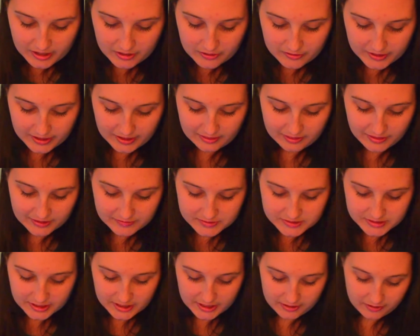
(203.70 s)
Okay,
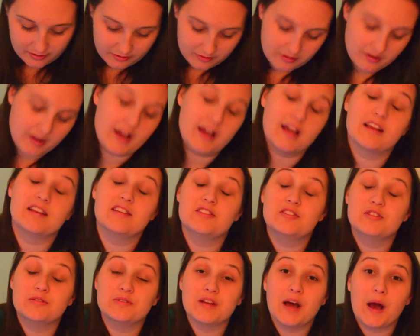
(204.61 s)
lifestyle. I
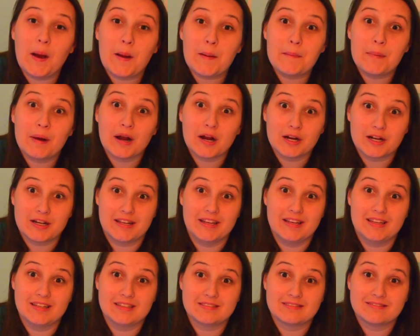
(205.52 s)
do not
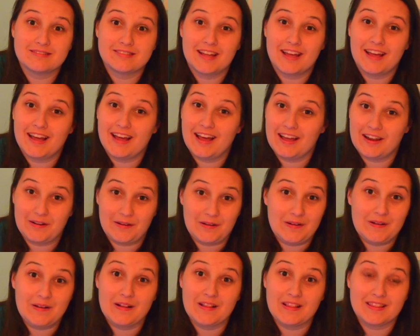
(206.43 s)
party at
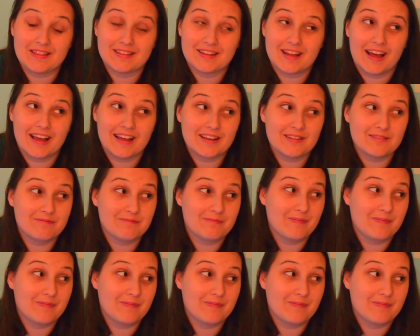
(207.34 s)
all. I